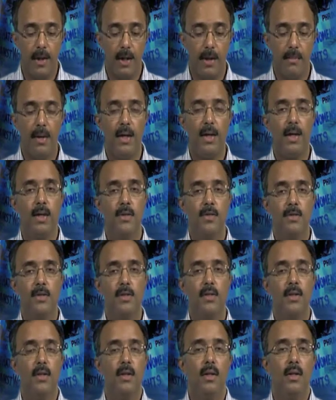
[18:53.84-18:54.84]
Americans.
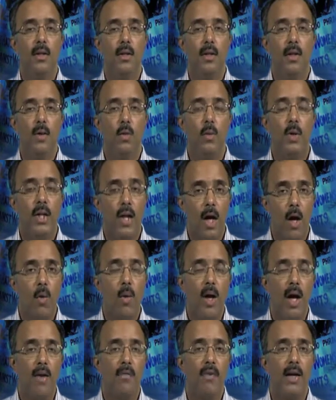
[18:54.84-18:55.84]
We now
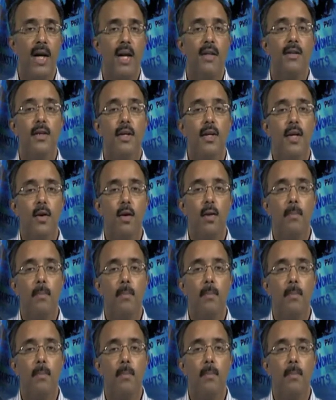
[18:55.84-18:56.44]
have a category called